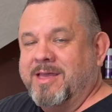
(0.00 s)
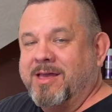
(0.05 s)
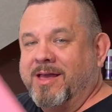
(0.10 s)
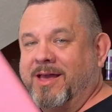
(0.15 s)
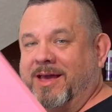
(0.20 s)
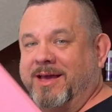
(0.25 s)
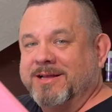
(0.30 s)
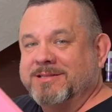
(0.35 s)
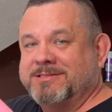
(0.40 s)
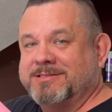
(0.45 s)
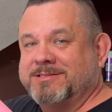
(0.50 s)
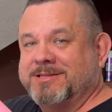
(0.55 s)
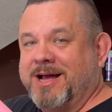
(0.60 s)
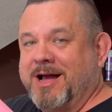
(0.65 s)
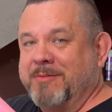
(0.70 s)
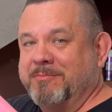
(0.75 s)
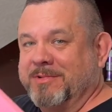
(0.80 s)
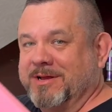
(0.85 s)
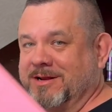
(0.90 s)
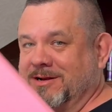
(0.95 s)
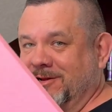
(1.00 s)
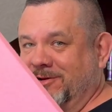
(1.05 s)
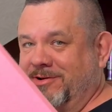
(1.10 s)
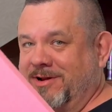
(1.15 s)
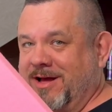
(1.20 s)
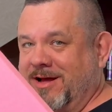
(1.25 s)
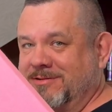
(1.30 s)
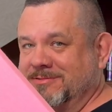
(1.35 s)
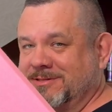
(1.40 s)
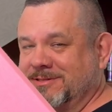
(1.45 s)
It's time to glue
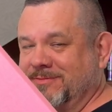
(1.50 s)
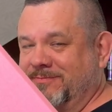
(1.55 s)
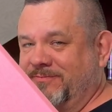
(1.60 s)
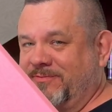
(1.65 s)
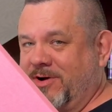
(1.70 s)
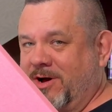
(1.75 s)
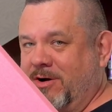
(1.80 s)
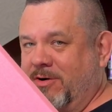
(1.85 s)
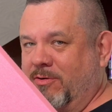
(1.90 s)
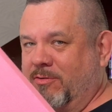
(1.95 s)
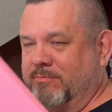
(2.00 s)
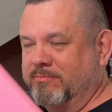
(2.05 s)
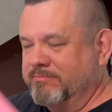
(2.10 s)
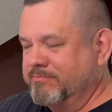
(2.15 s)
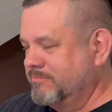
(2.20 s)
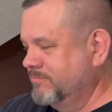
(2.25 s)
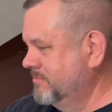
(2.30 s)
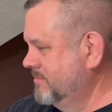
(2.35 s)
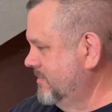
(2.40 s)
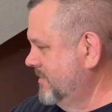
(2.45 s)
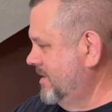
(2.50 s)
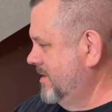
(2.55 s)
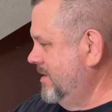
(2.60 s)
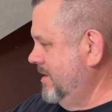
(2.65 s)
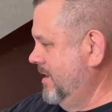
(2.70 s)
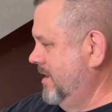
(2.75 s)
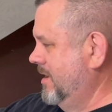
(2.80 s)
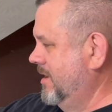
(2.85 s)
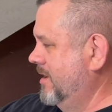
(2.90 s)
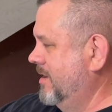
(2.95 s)
down some foam.
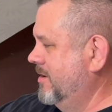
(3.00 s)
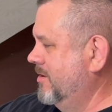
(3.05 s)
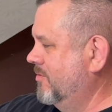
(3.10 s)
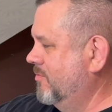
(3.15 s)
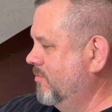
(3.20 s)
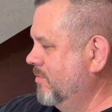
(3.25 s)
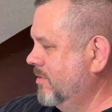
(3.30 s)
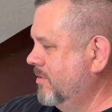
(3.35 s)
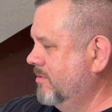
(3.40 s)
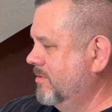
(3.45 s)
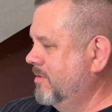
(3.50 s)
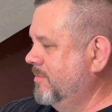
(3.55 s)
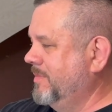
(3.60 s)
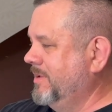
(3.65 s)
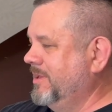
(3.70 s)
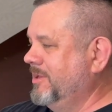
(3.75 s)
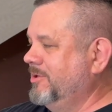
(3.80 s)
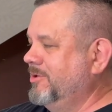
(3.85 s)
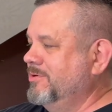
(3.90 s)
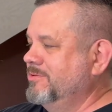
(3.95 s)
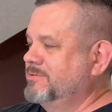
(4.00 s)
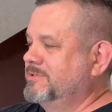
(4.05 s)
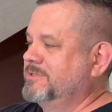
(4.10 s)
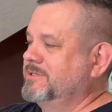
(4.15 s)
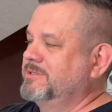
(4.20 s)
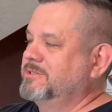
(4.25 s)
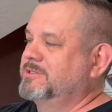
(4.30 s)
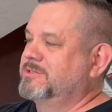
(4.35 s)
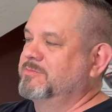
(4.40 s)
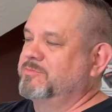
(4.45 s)
And we're going to be
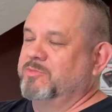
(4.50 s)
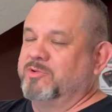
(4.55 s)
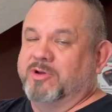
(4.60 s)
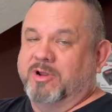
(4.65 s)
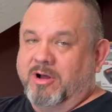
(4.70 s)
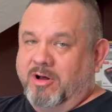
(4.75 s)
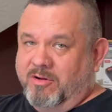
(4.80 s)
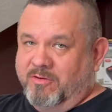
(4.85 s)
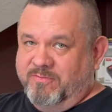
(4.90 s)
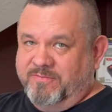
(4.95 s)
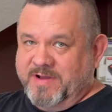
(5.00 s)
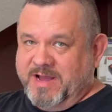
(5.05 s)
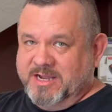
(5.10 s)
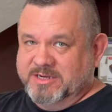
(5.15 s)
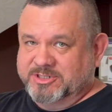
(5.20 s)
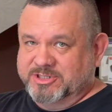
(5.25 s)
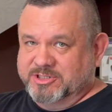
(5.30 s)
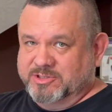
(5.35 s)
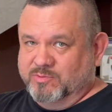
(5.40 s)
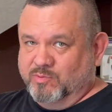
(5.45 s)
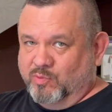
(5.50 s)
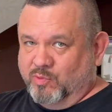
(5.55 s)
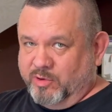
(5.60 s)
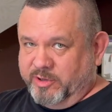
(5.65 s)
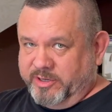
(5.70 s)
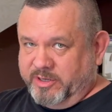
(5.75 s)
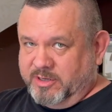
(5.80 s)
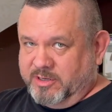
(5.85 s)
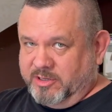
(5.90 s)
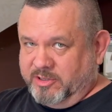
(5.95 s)
using some good old-fashioned
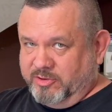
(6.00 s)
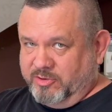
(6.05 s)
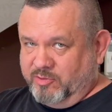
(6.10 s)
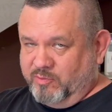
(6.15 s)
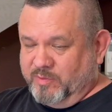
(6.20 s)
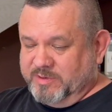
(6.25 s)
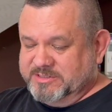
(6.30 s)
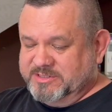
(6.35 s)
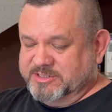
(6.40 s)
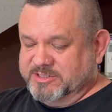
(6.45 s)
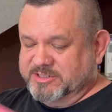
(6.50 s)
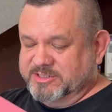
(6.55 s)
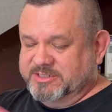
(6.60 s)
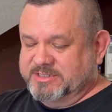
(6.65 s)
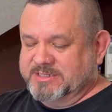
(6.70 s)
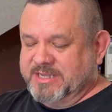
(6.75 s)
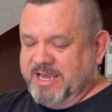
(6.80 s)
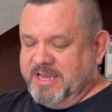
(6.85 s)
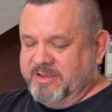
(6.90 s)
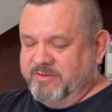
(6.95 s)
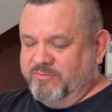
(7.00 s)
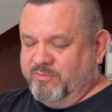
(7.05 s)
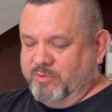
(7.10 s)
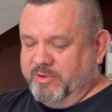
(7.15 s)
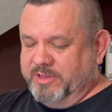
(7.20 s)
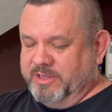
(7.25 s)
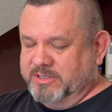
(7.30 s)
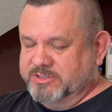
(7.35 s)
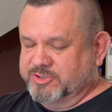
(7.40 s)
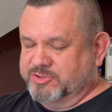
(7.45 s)
wood glue, which is safe
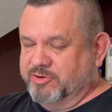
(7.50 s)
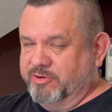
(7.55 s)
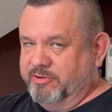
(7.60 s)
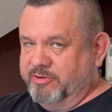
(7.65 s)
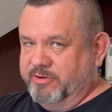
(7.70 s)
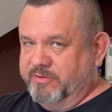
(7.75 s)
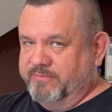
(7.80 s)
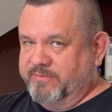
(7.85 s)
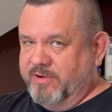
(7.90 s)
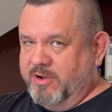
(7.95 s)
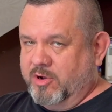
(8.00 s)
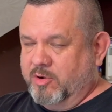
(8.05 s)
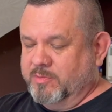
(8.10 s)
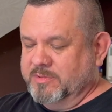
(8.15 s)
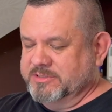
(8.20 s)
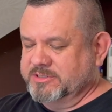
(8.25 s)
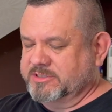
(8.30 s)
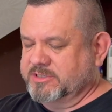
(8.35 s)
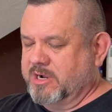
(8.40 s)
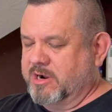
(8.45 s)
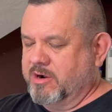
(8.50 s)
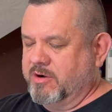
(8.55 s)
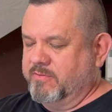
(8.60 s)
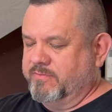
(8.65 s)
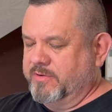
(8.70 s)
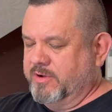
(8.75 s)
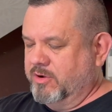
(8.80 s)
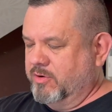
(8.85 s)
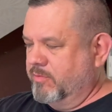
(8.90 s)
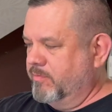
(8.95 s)
with extruded foam and
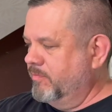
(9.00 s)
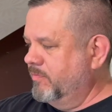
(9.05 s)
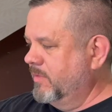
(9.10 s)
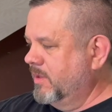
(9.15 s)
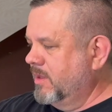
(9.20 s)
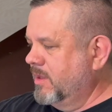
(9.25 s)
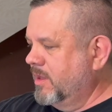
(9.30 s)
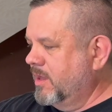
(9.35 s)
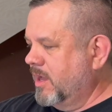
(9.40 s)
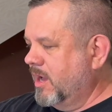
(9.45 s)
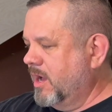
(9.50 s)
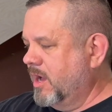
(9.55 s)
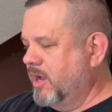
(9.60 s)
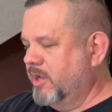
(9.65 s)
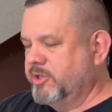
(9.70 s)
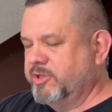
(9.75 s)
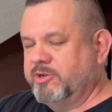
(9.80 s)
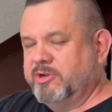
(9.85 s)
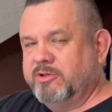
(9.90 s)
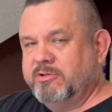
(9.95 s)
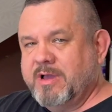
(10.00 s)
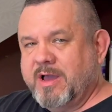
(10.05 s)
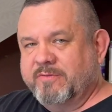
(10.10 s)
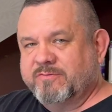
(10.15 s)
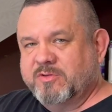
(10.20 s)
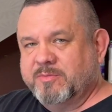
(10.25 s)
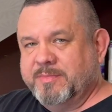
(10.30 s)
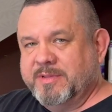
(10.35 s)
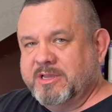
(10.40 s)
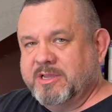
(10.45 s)
styrofoam. You do have
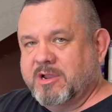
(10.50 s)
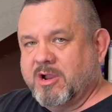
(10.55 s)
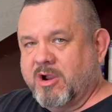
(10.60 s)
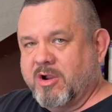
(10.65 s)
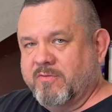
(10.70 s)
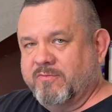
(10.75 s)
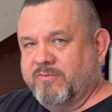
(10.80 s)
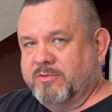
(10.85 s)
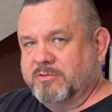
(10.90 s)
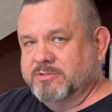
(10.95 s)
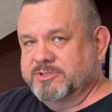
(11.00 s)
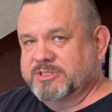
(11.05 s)
to be careful.